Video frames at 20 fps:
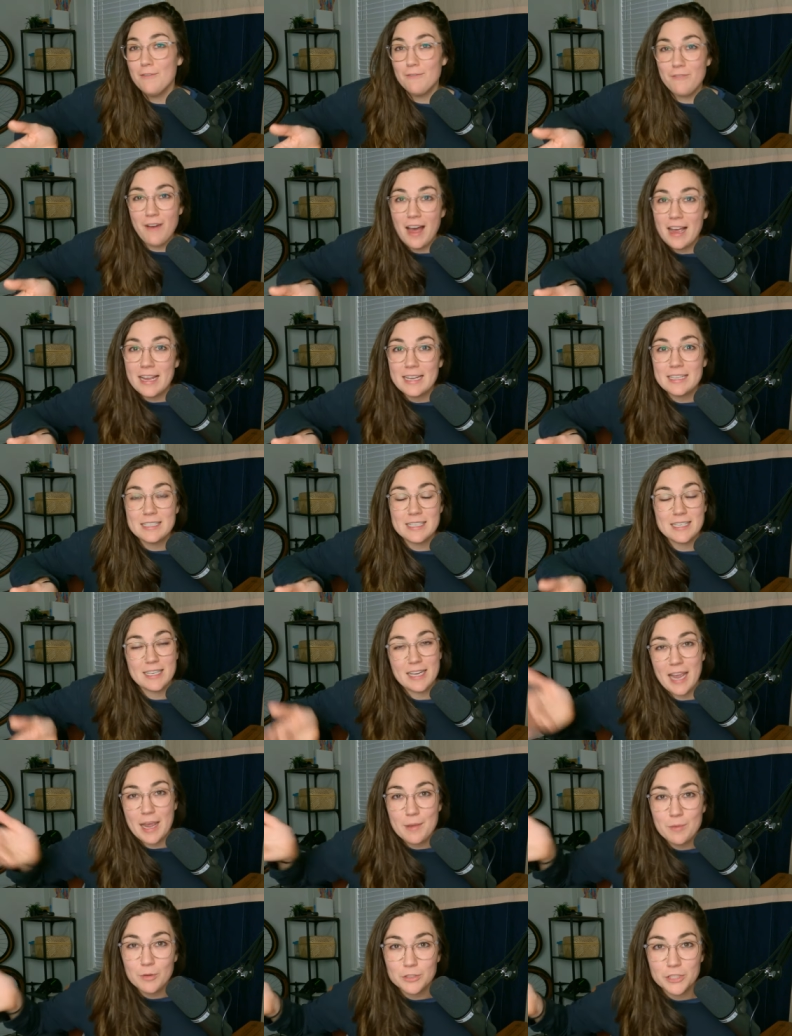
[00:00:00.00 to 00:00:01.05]
finds
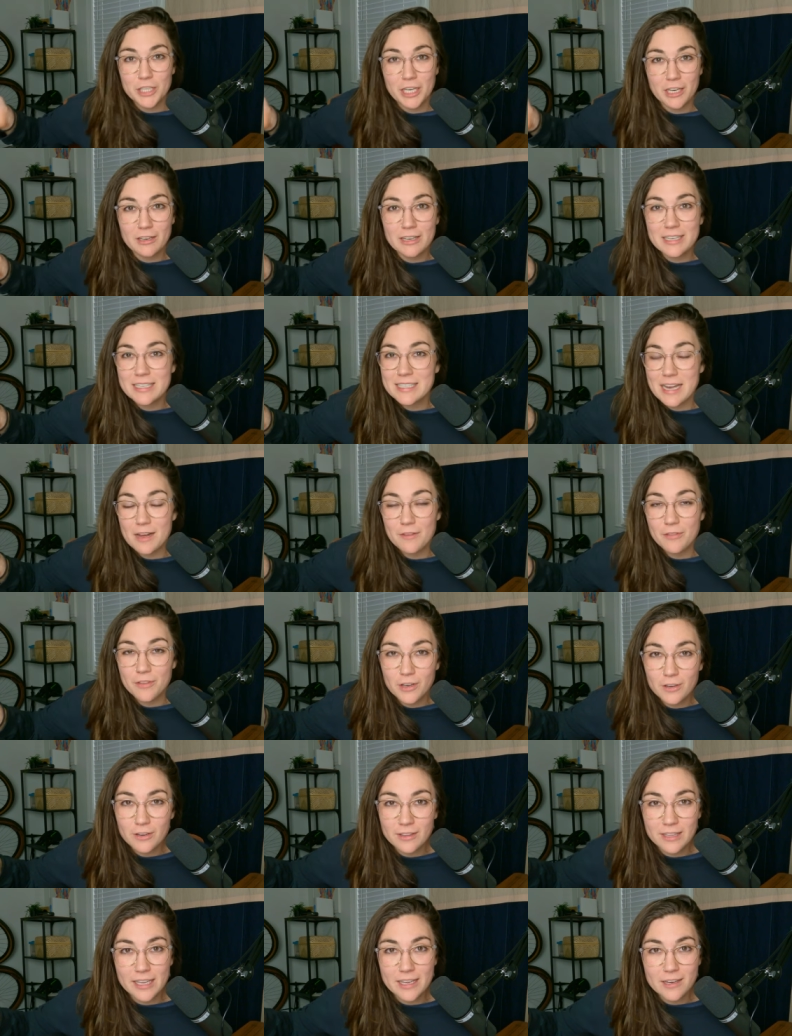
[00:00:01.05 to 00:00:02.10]
cable cherries out there
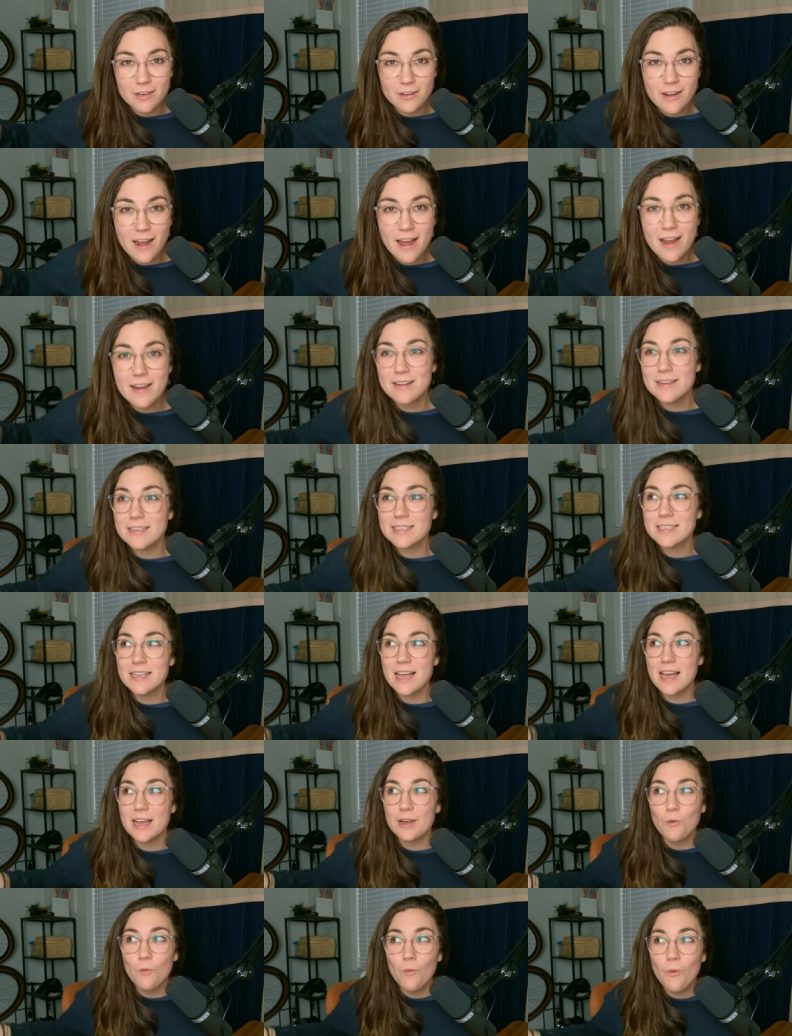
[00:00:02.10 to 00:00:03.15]
on the internet and is
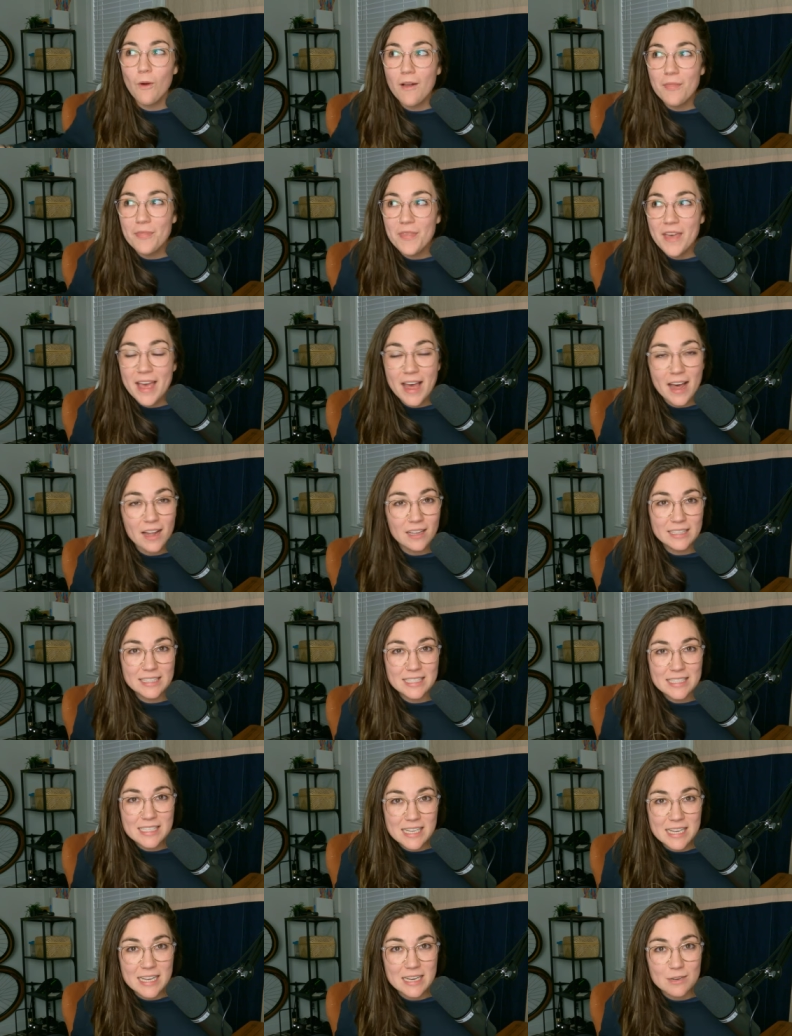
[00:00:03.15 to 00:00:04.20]
like, what the hell
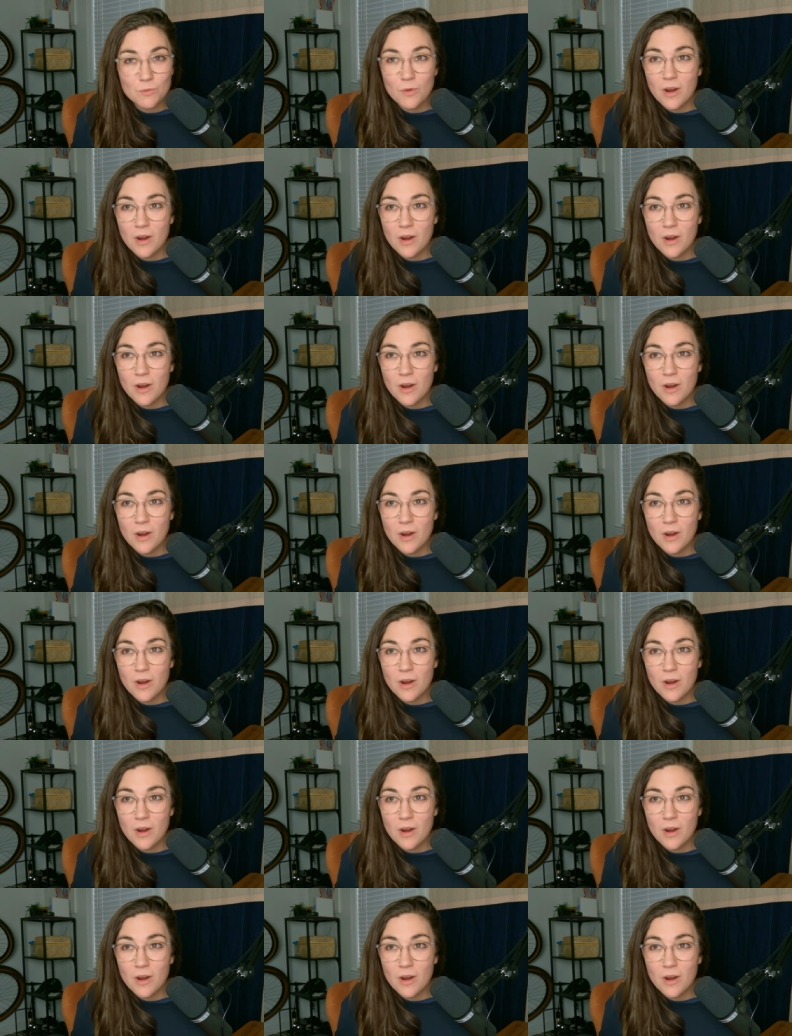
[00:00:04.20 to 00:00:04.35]
is it?